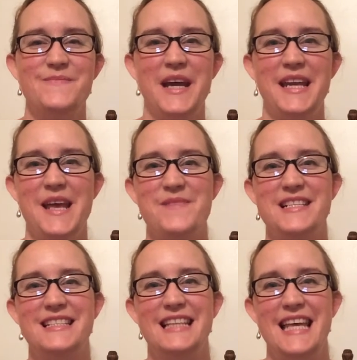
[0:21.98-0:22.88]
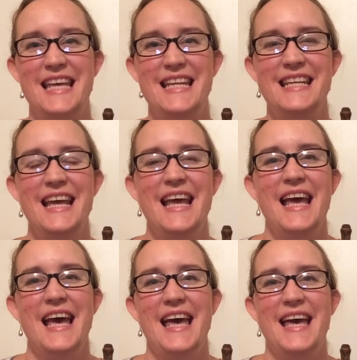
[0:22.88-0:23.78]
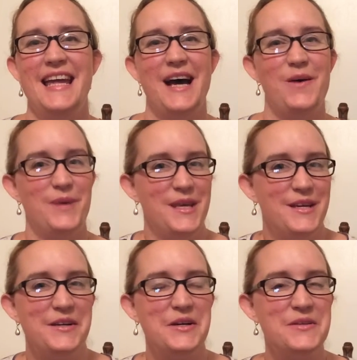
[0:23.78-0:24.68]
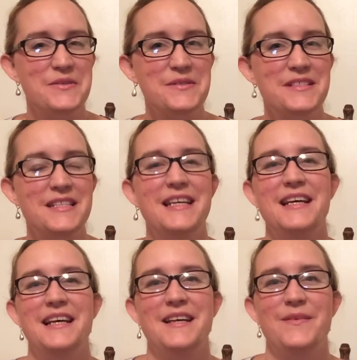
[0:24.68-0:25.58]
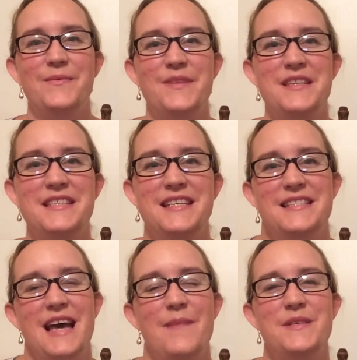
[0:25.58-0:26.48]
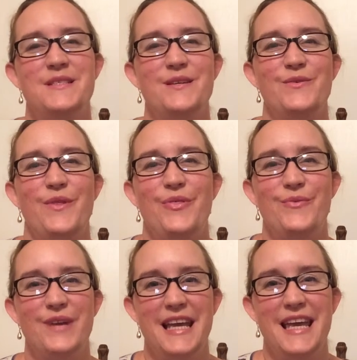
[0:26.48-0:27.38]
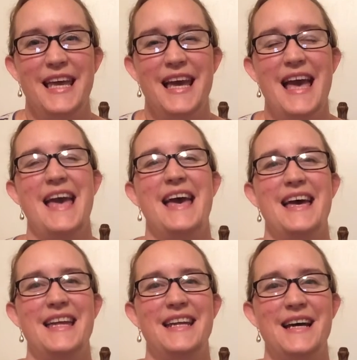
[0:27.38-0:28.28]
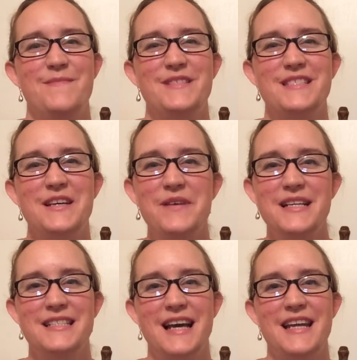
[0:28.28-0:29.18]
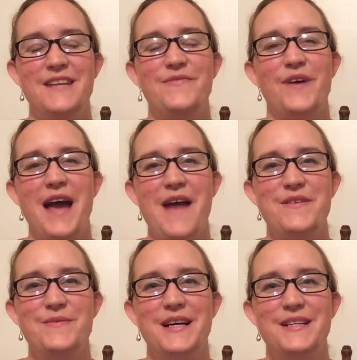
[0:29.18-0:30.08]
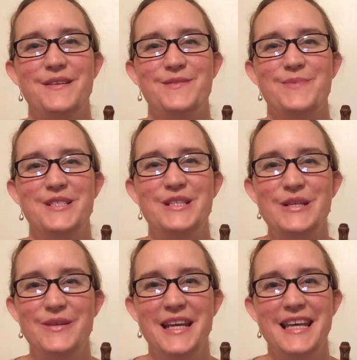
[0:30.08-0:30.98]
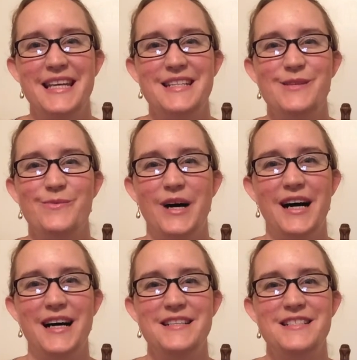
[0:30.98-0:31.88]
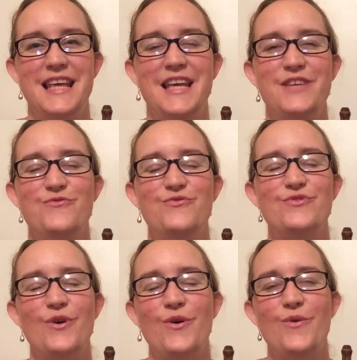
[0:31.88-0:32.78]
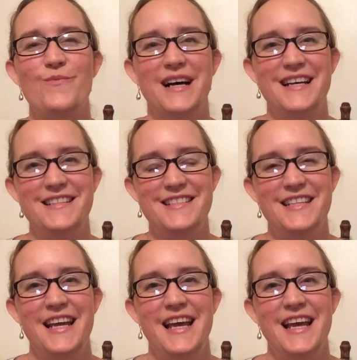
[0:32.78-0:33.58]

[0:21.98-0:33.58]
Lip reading: My name is Lynn and I'll be your host. This is episode 3 and I'm so excited for everyone who's been tuning in to watch. Thank you so much.